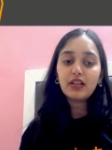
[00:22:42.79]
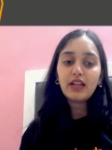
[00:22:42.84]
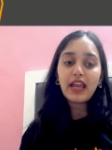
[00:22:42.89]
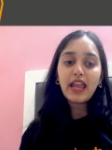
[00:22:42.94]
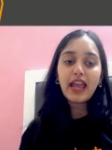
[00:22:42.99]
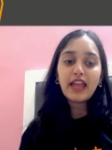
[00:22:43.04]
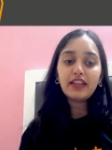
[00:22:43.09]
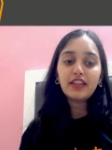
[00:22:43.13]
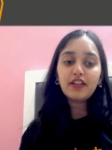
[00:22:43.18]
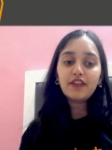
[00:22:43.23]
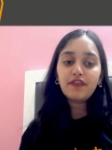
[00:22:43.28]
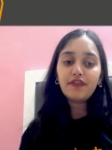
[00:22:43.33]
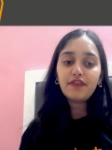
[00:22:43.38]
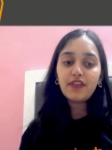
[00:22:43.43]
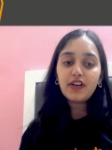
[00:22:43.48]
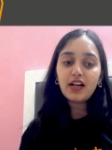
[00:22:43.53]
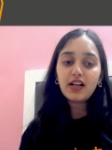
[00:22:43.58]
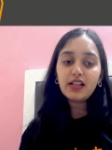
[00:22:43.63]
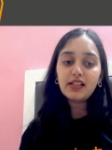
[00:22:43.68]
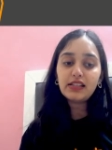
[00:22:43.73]
and the
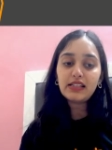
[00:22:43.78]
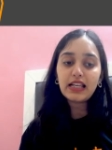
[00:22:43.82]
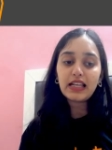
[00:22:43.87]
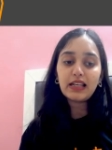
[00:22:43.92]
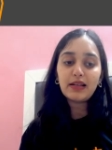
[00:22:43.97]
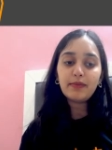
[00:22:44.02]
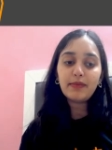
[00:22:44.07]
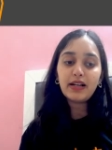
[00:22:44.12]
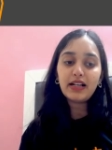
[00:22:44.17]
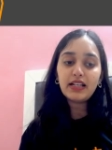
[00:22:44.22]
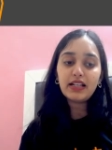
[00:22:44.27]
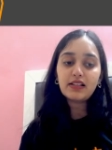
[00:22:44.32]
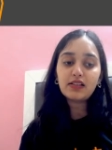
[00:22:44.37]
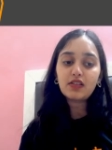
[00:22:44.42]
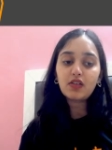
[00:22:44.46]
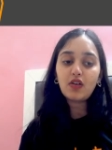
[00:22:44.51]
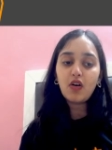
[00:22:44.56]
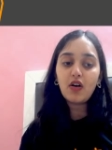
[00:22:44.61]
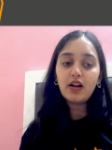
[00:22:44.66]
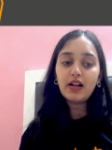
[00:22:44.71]
first element is
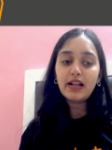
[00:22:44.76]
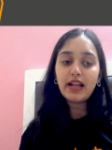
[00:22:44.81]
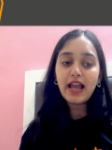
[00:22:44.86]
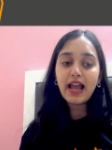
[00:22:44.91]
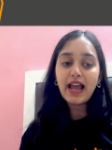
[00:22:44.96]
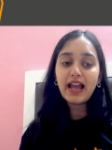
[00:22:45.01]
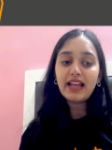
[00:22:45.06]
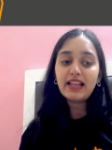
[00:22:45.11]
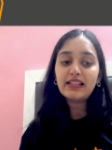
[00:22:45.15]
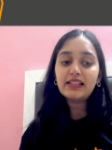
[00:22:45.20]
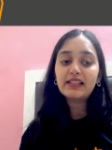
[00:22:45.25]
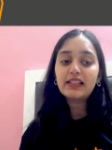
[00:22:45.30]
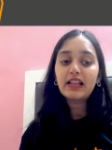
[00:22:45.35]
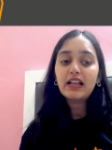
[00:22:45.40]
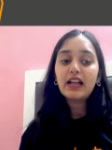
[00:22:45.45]
called as